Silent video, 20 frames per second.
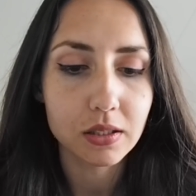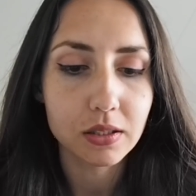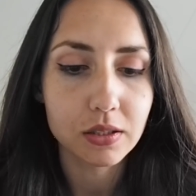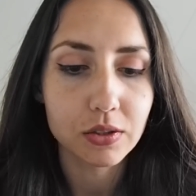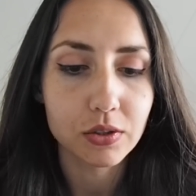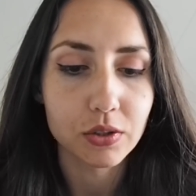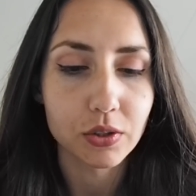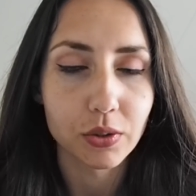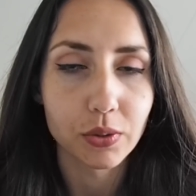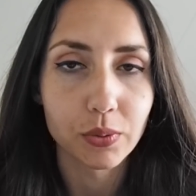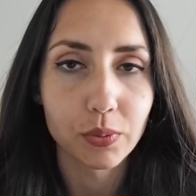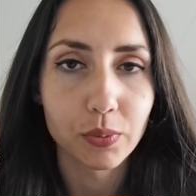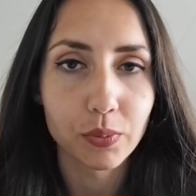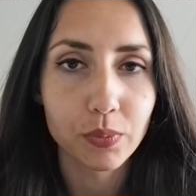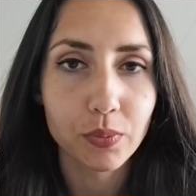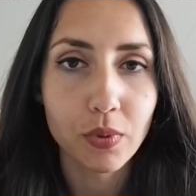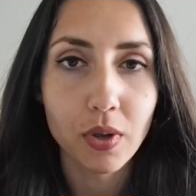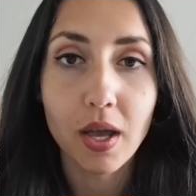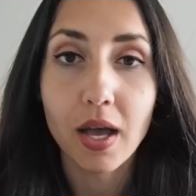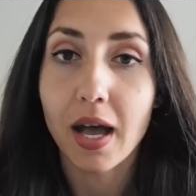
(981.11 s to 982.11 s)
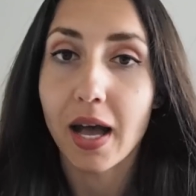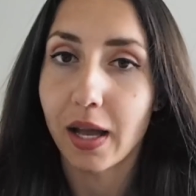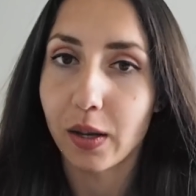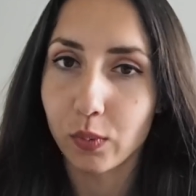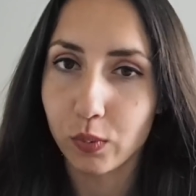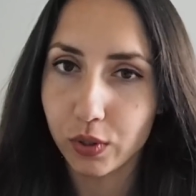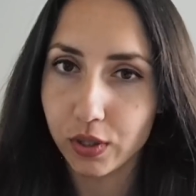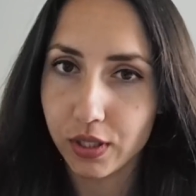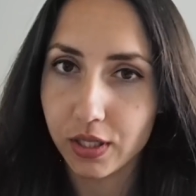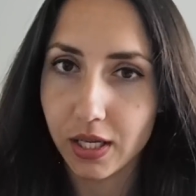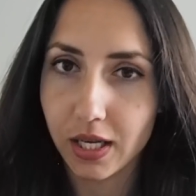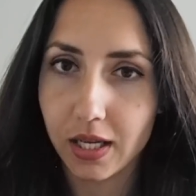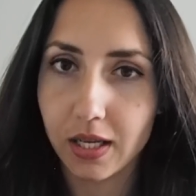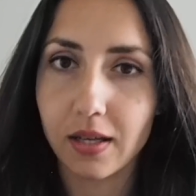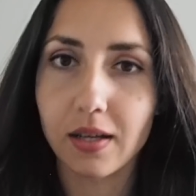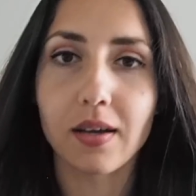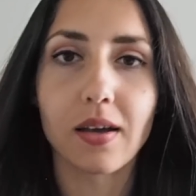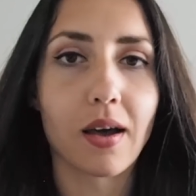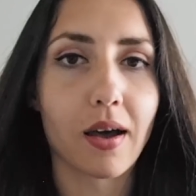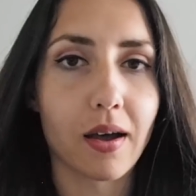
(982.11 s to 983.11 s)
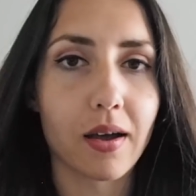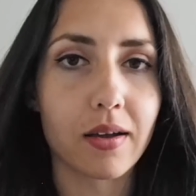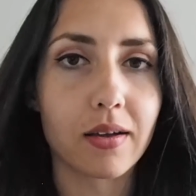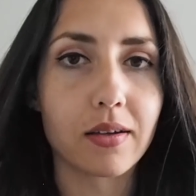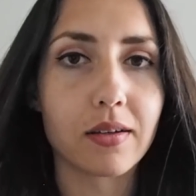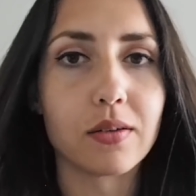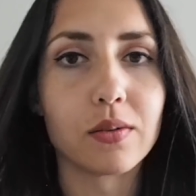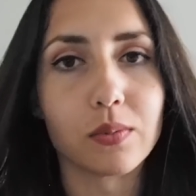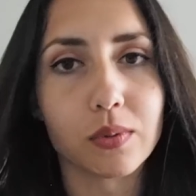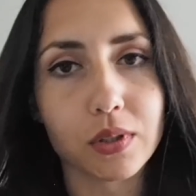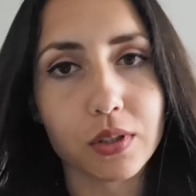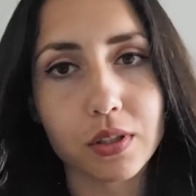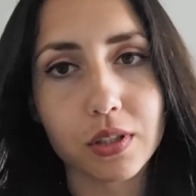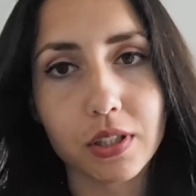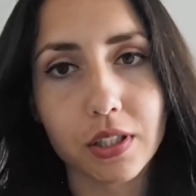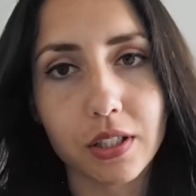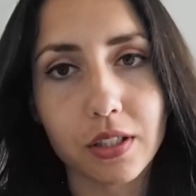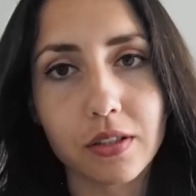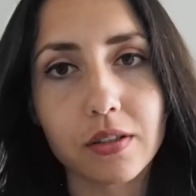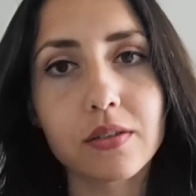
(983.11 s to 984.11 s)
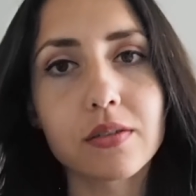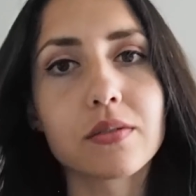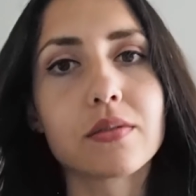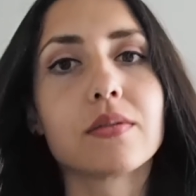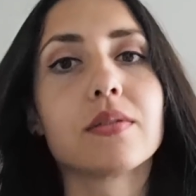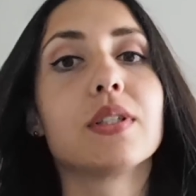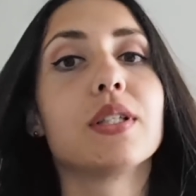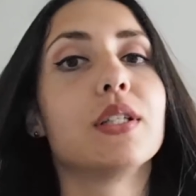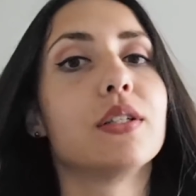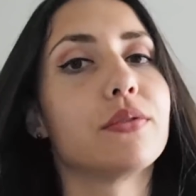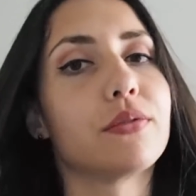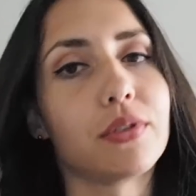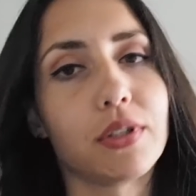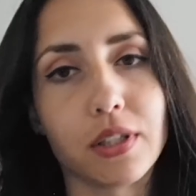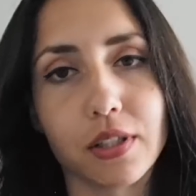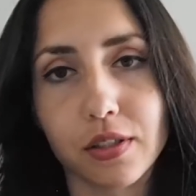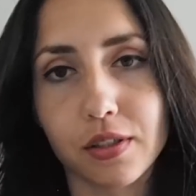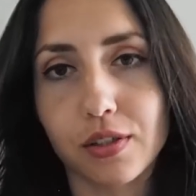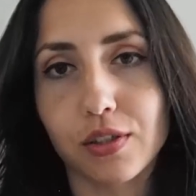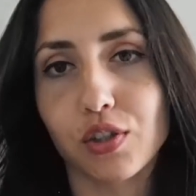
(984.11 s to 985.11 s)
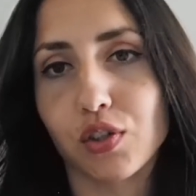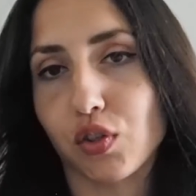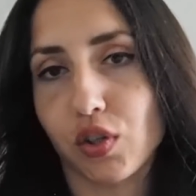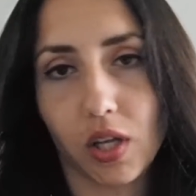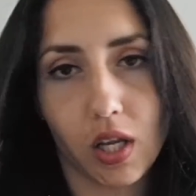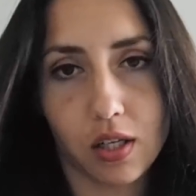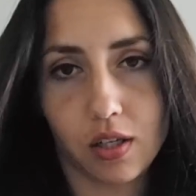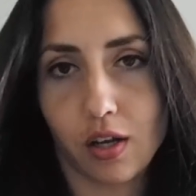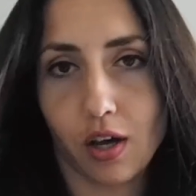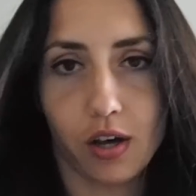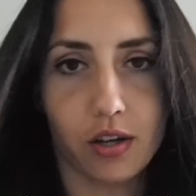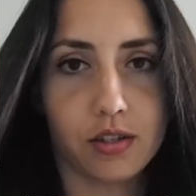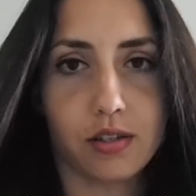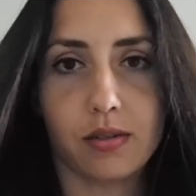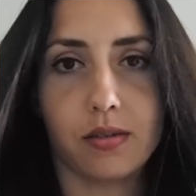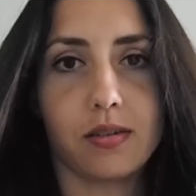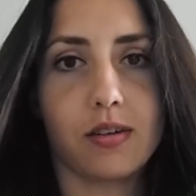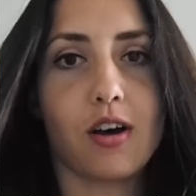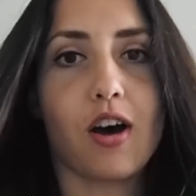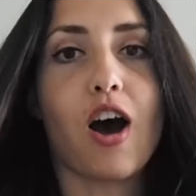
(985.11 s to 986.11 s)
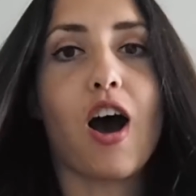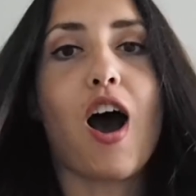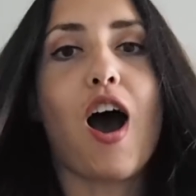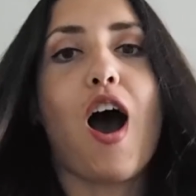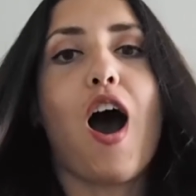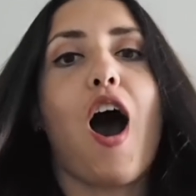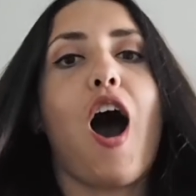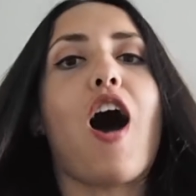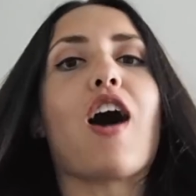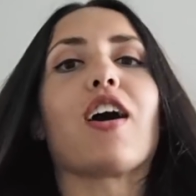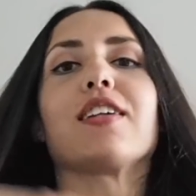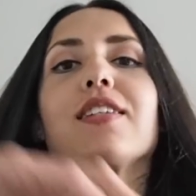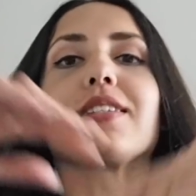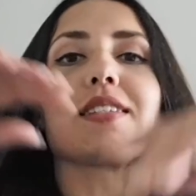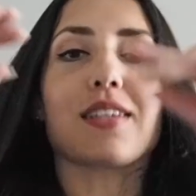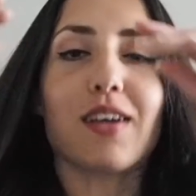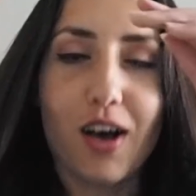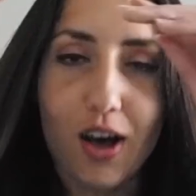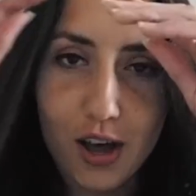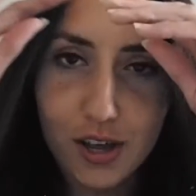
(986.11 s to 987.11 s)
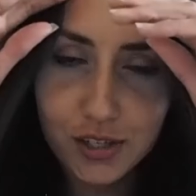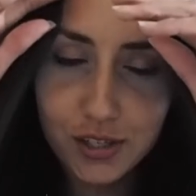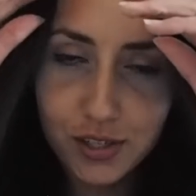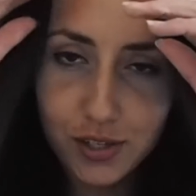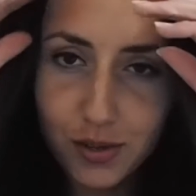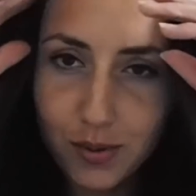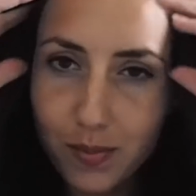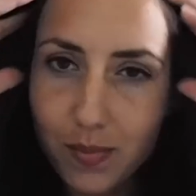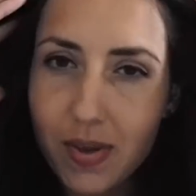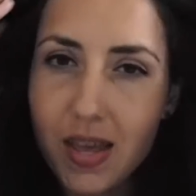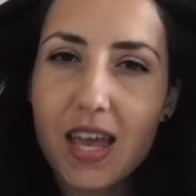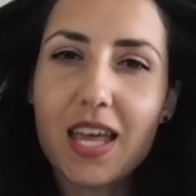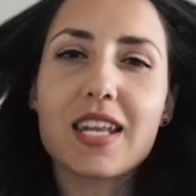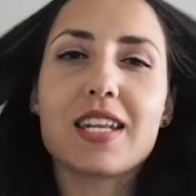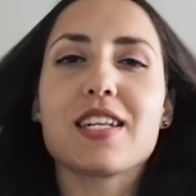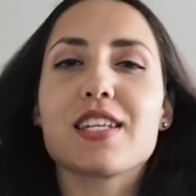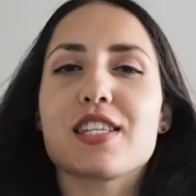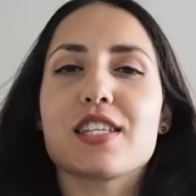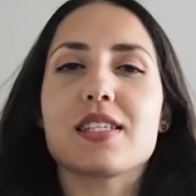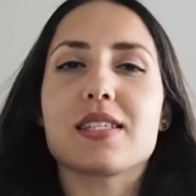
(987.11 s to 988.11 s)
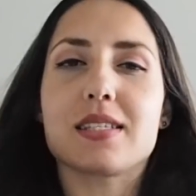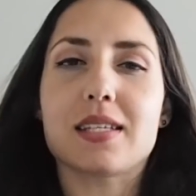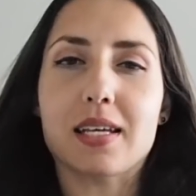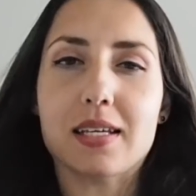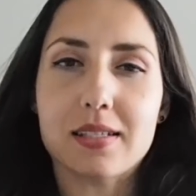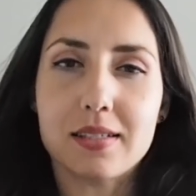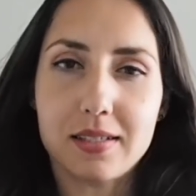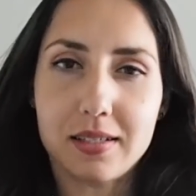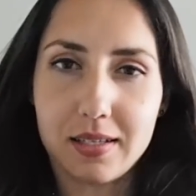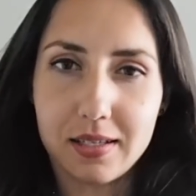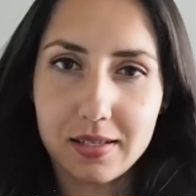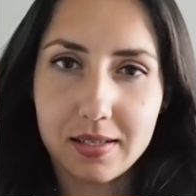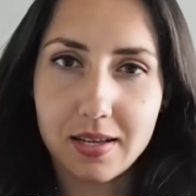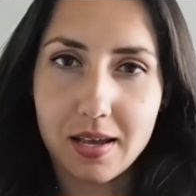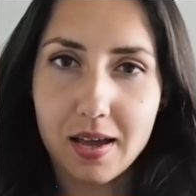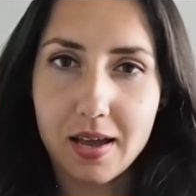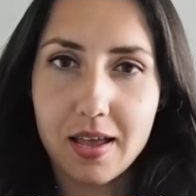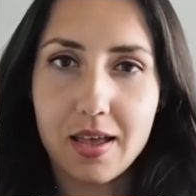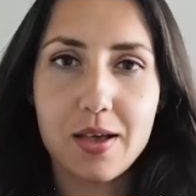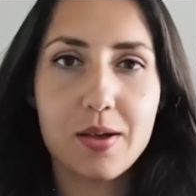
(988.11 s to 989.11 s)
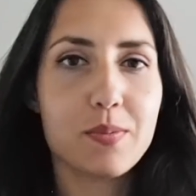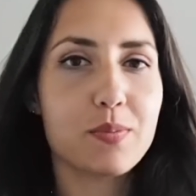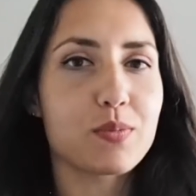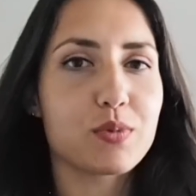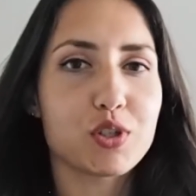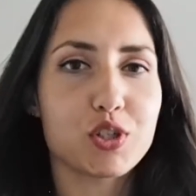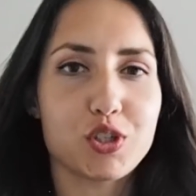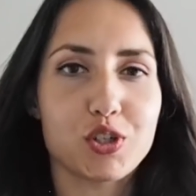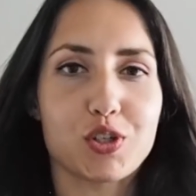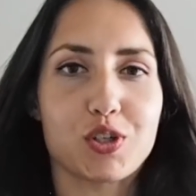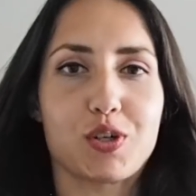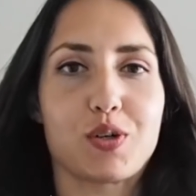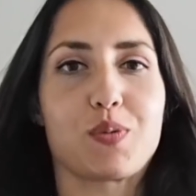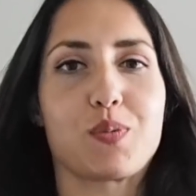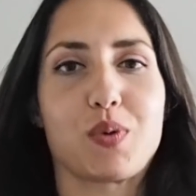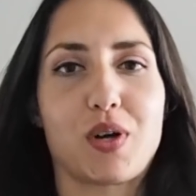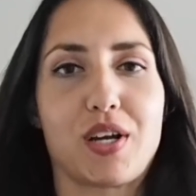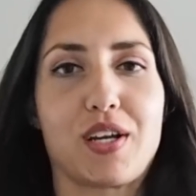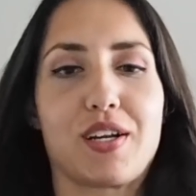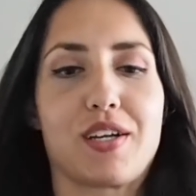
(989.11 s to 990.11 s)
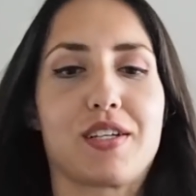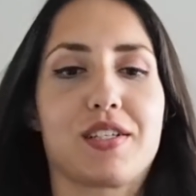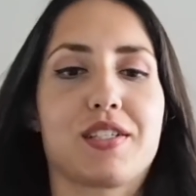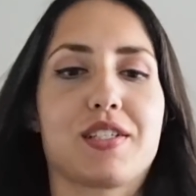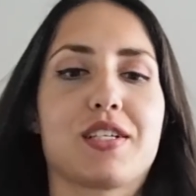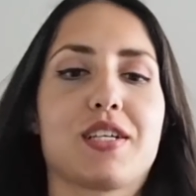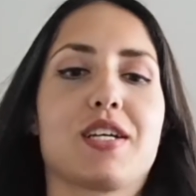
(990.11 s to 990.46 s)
So I would date a guy in a wheelchair if he's just as hot, awesome, and sexy as I am. Sure, why not?